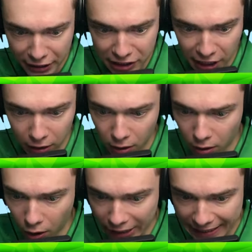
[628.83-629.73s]
this is it.
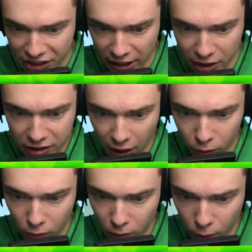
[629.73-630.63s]
All right, let's check this
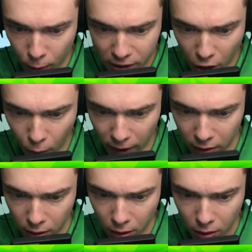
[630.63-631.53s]
out. Where are we going?
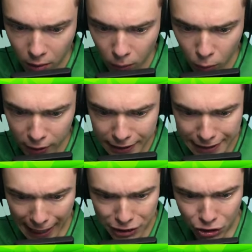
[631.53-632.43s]
What are these
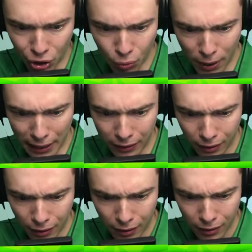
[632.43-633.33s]
guys doing?
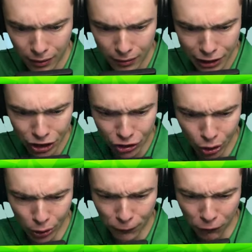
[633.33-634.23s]
There's a
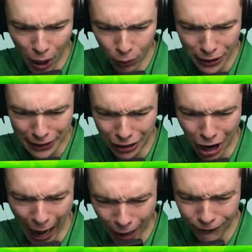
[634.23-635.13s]
dude floating here.
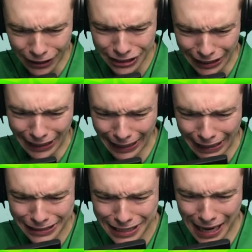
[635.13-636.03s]
Obviously, he
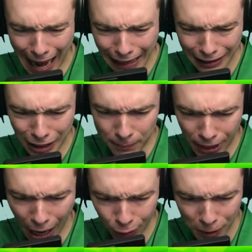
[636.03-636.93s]
is the alien, but
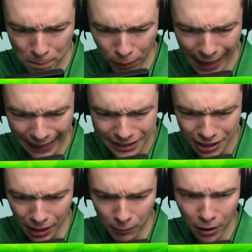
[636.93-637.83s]
how do we blast
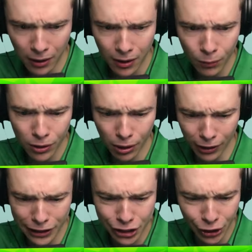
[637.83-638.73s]
him? With all
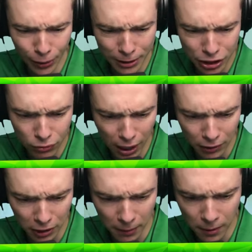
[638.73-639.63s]
these humans
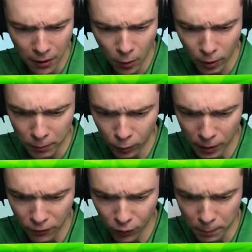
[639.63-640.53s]
around him. Maybe
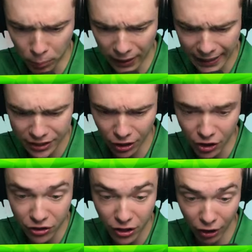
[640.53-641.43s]
we blast
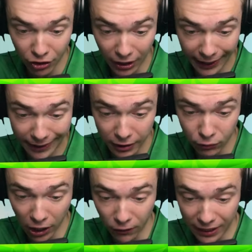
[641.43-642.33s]
another alien
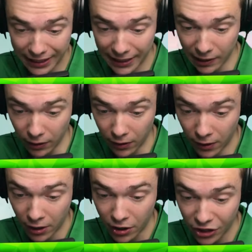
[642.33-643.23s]
right over here.
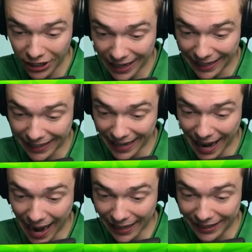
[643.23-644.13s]
They're gonna get
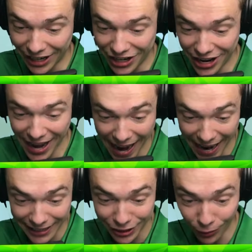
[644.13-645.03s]
out of here.
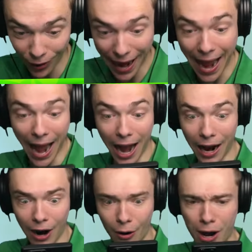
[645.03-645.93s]
Yes!
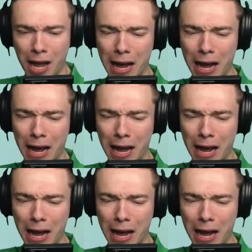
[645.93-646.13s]
Wow!